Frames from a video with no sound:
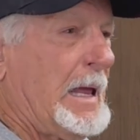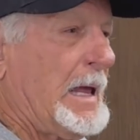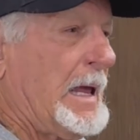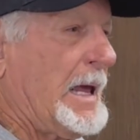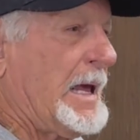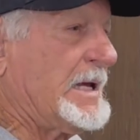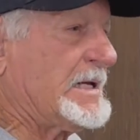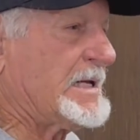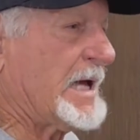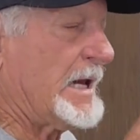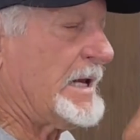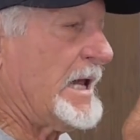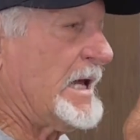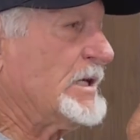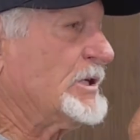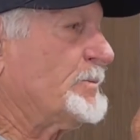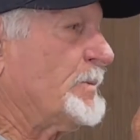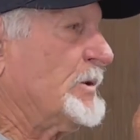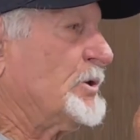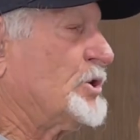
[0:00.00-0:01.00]
He said,
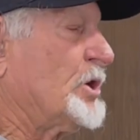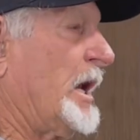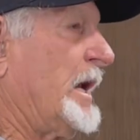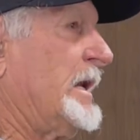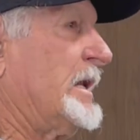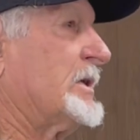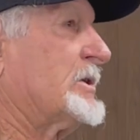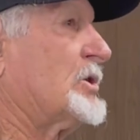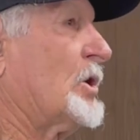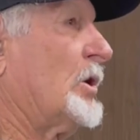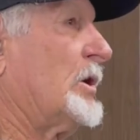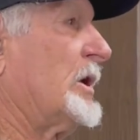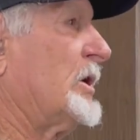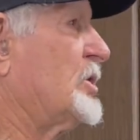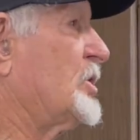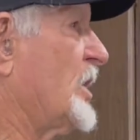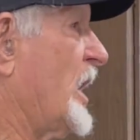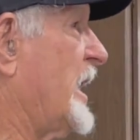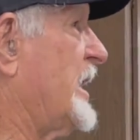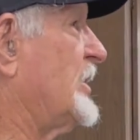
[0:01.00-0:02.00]
this machine is going to
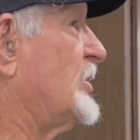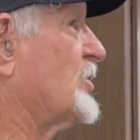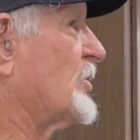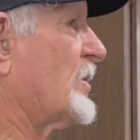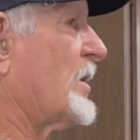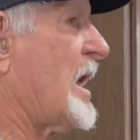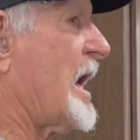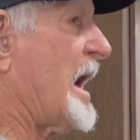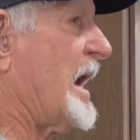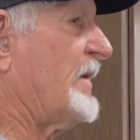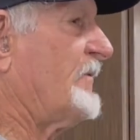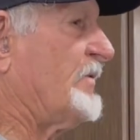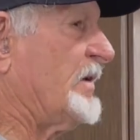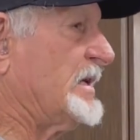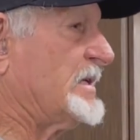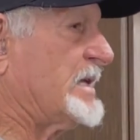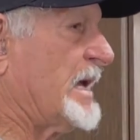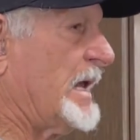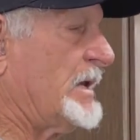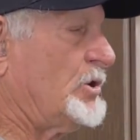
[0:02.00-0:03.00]
change your life. He
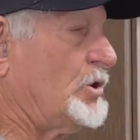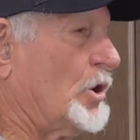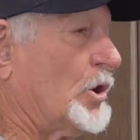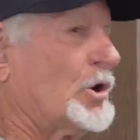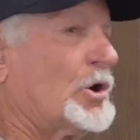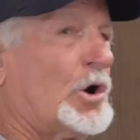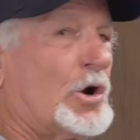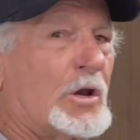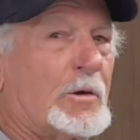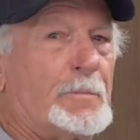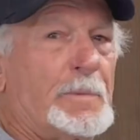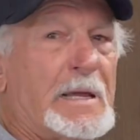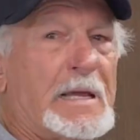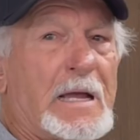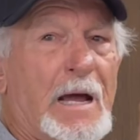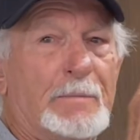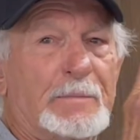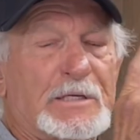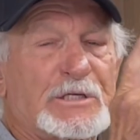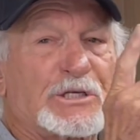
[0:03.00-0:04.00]
said, you're going to
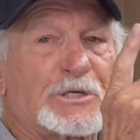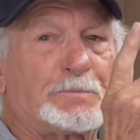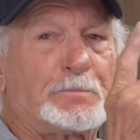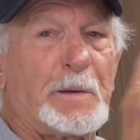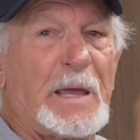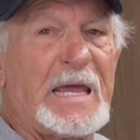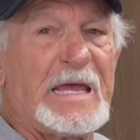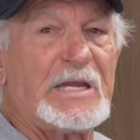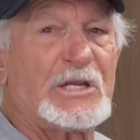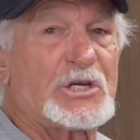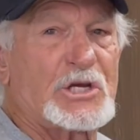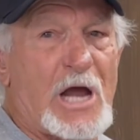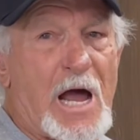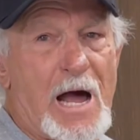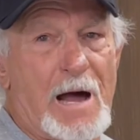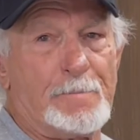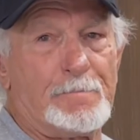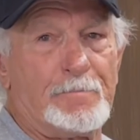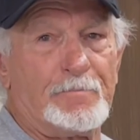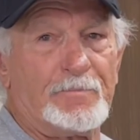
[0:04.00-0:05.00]
become a speed
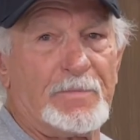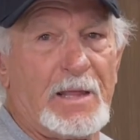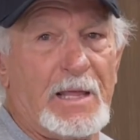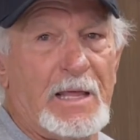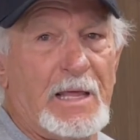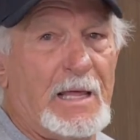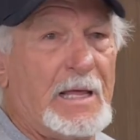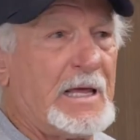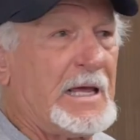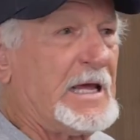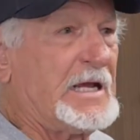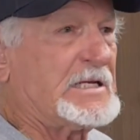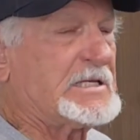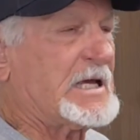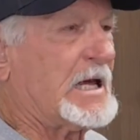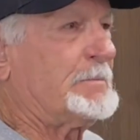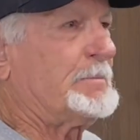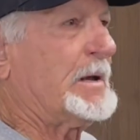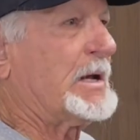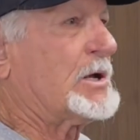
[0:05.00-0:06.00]
shop. He
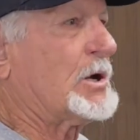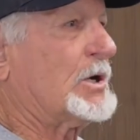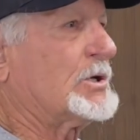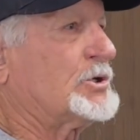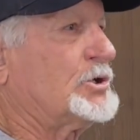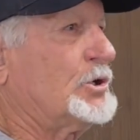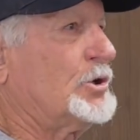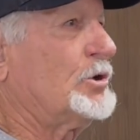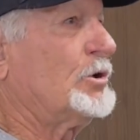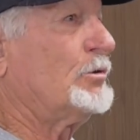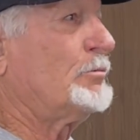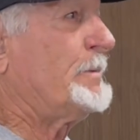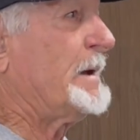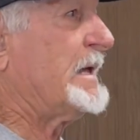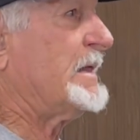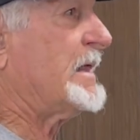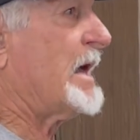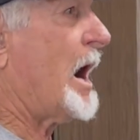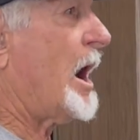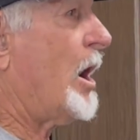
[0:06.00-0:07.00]
said, because you will
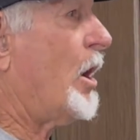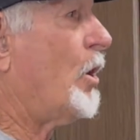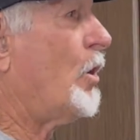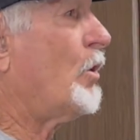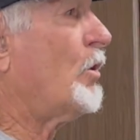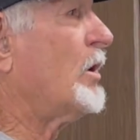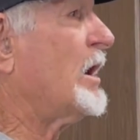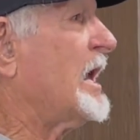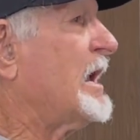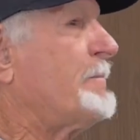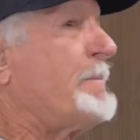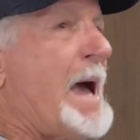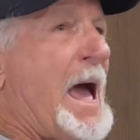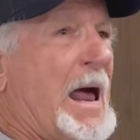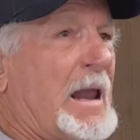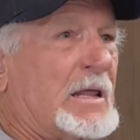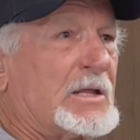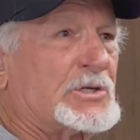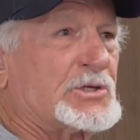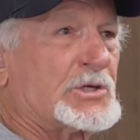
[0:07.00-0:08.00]
be the only
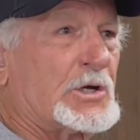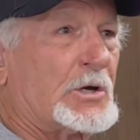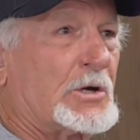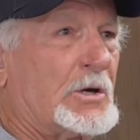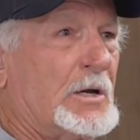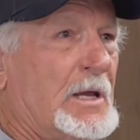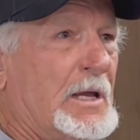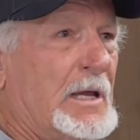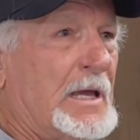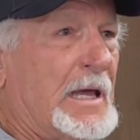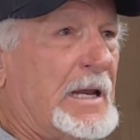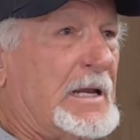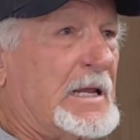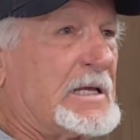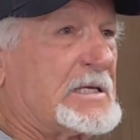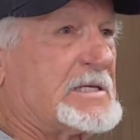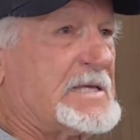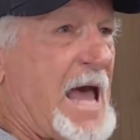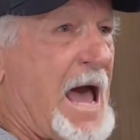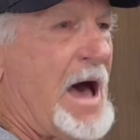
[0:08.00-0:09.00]
balancer in
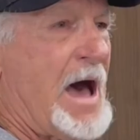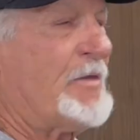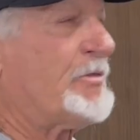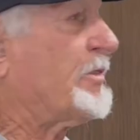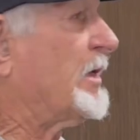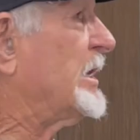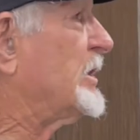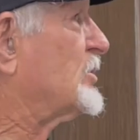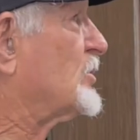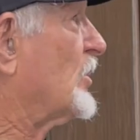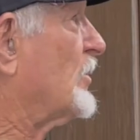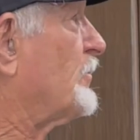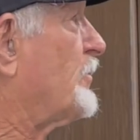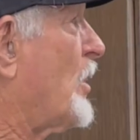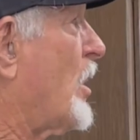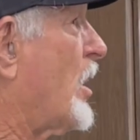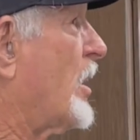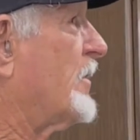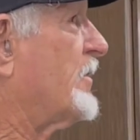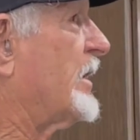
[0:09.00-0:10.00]
the southeastern
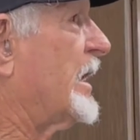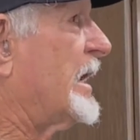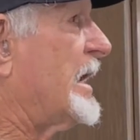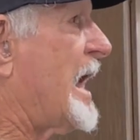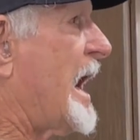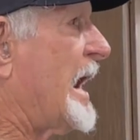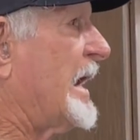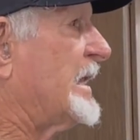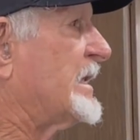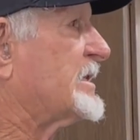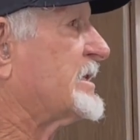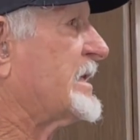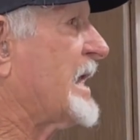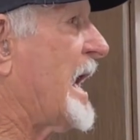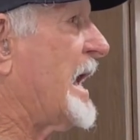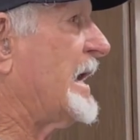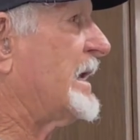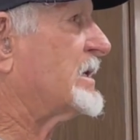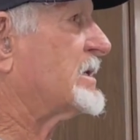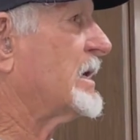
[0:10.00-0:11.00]
part of the United
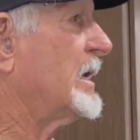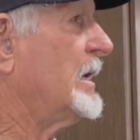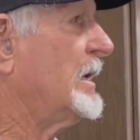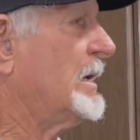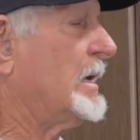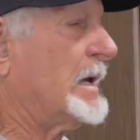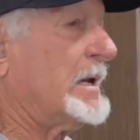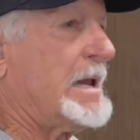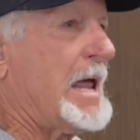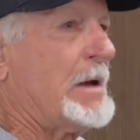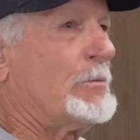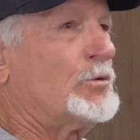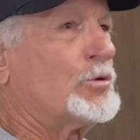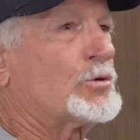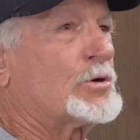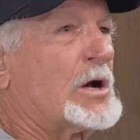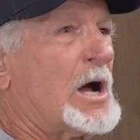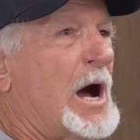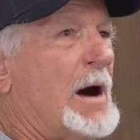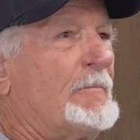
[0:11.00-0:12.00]
States. And they will
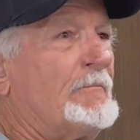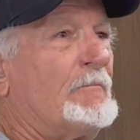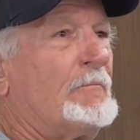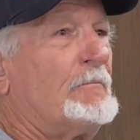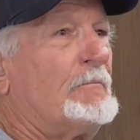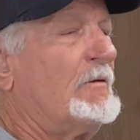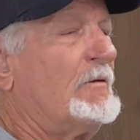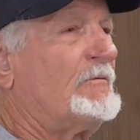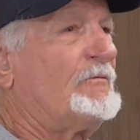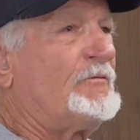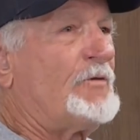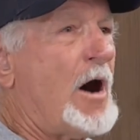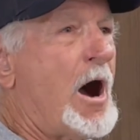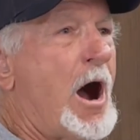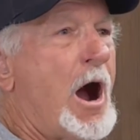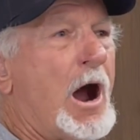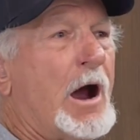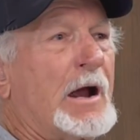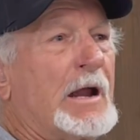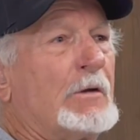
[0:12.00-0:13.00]
come
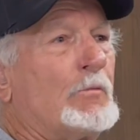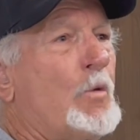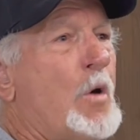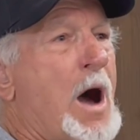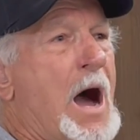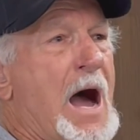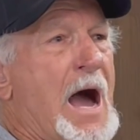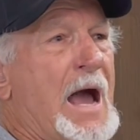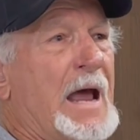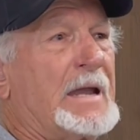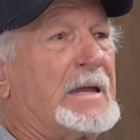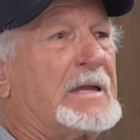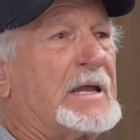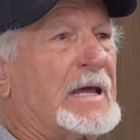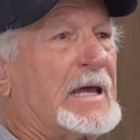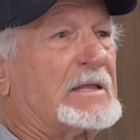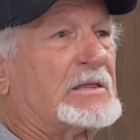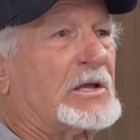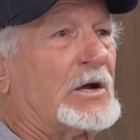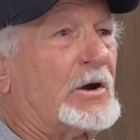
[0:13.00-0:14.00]
far and wide to
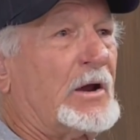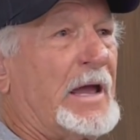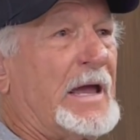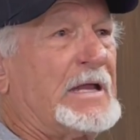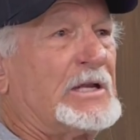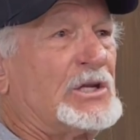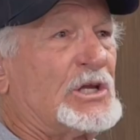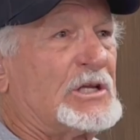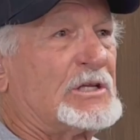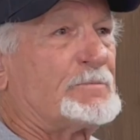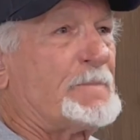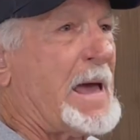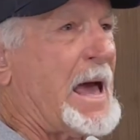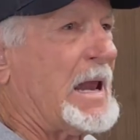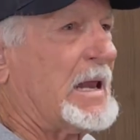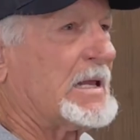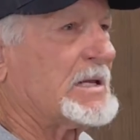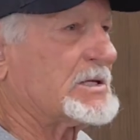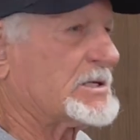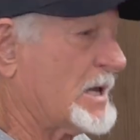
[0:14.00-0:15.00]
get their engines
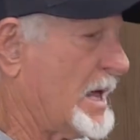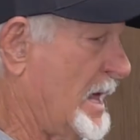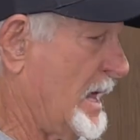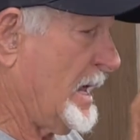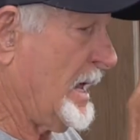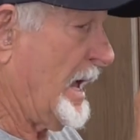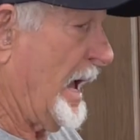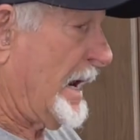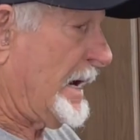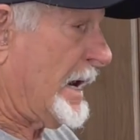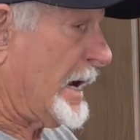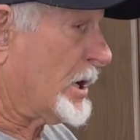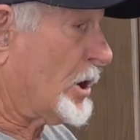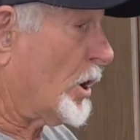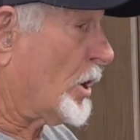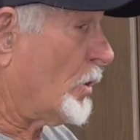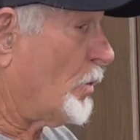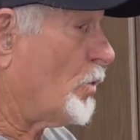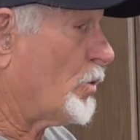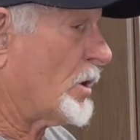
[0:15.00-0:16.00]
balanced. And they're
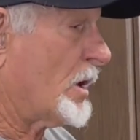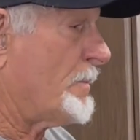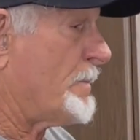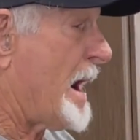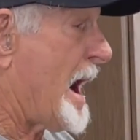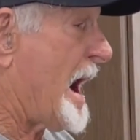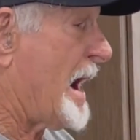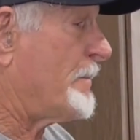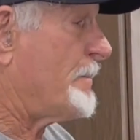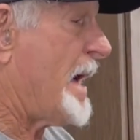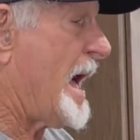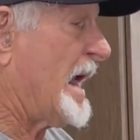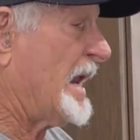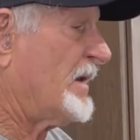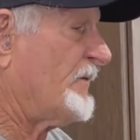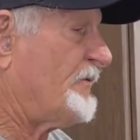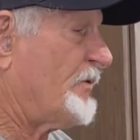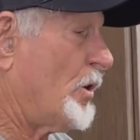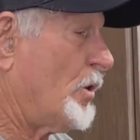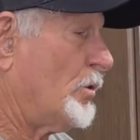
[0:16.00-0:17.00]
going to want to buy
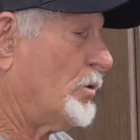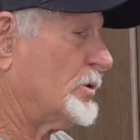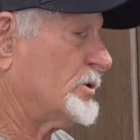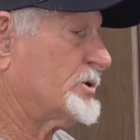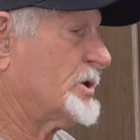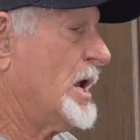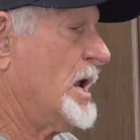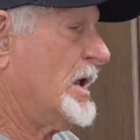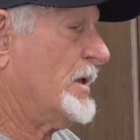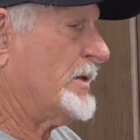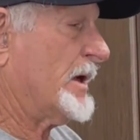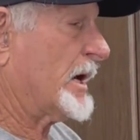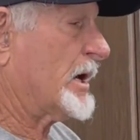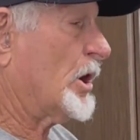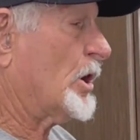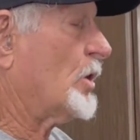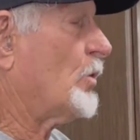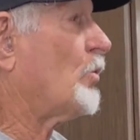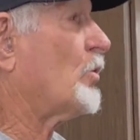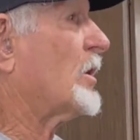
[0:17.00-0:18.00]
manifolds. They're
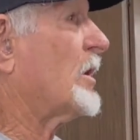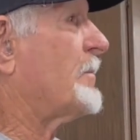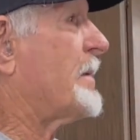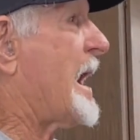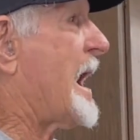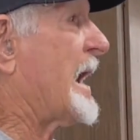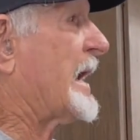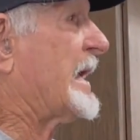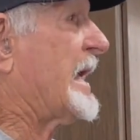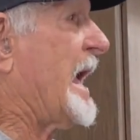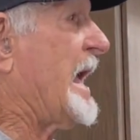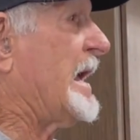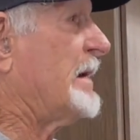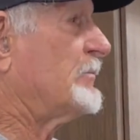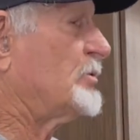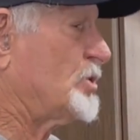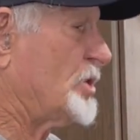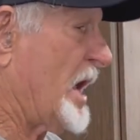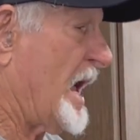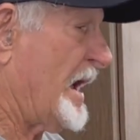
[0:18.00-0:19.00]
going to want to buy
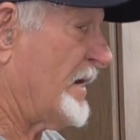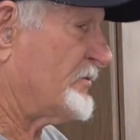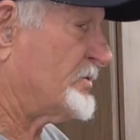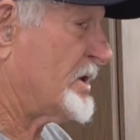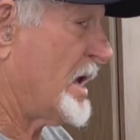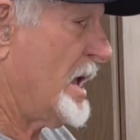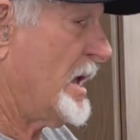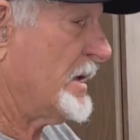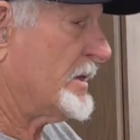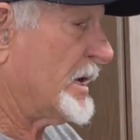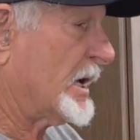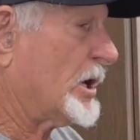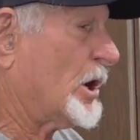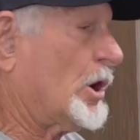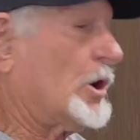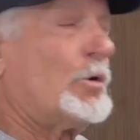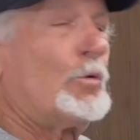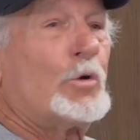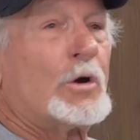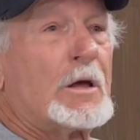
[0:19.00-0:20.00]
camshells. They're going
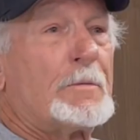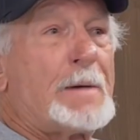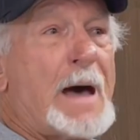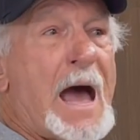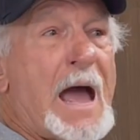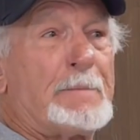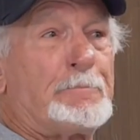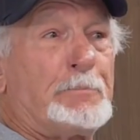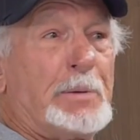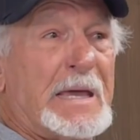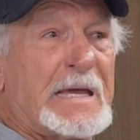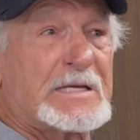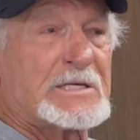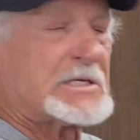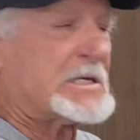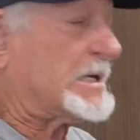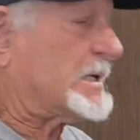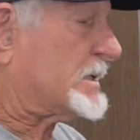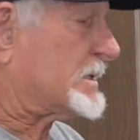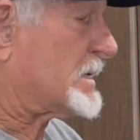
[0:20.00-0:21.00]
to want to buy
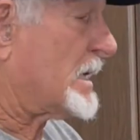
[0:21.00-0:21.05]
pistons.